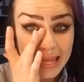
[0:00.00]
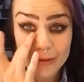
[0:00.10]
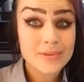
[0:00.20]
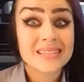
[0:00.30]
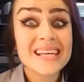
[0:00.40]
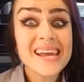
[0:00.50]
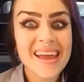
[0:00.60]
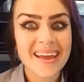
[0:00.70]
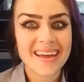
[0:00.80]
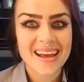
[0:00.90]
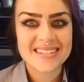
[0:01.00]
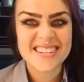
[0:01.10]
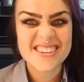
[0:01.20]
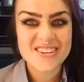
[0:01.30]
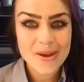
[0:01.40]
And it was leaking and I
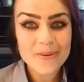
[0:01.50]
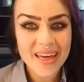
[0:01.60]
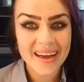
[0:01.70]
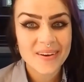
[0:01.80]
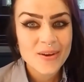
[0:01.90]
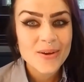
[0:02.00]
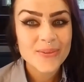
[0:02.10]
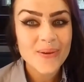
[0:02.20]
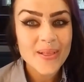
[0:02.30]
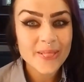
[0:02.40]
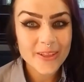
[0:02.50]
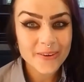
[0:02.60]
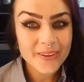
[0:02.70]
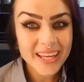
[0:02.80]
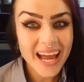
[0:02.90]
didn't know that. So I
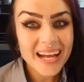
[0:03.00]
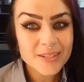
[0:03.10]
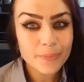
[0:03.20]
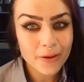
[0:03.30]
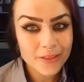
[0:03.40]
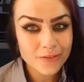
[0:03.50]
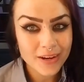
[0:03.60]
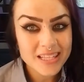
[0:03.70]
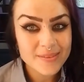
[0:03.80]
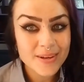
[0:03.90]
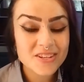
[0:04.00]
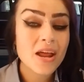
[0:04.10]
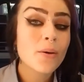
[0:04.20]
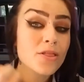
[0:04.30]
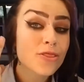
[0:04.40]
literally had to pull the transmission
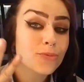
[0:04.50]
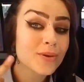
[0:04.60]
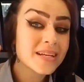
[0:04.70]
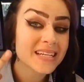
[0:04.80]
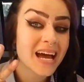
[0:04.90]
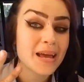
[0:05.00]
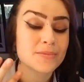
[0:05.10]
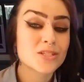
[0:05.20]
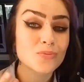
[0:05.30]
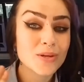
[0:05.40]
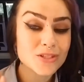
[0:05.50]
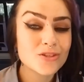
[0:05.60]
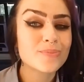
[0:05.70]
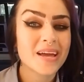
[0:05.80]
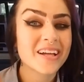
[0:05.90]
out 3 times to
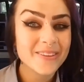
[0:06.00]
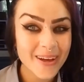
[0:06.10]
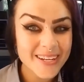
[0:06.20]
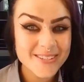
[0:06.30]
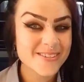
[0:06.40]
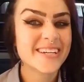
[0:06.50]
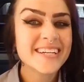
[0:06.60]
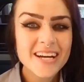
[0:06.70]
redo my clutch.